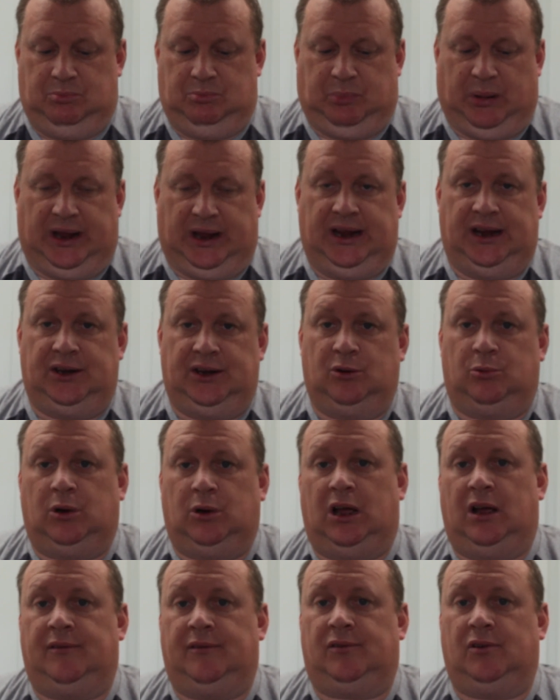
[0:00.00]
bead or
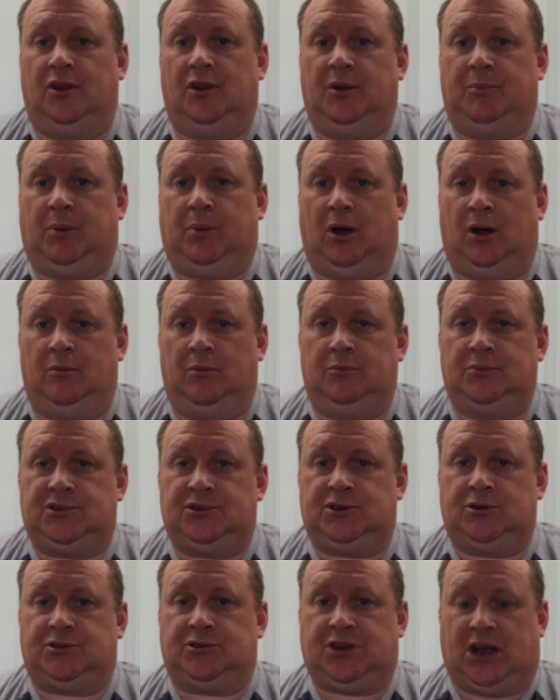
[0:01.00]
whatever on the bottom
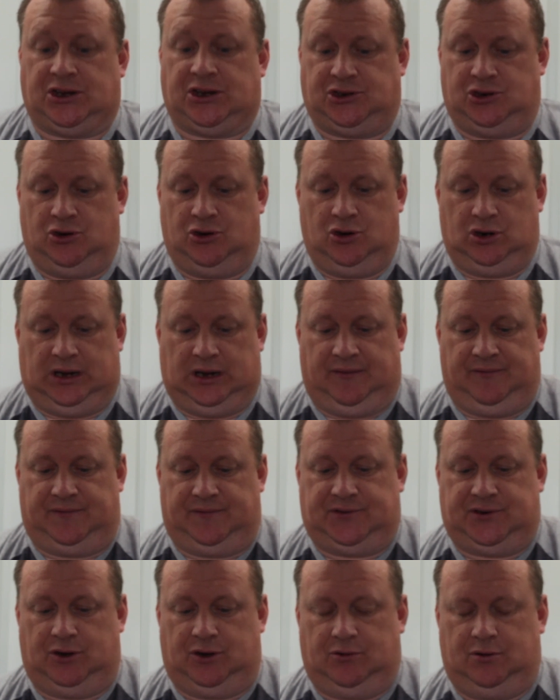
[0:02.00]
to attach your hook length
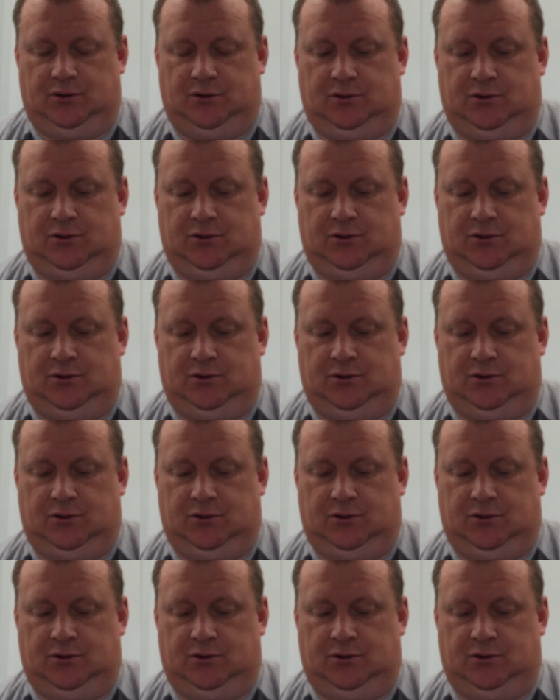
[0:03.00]
to.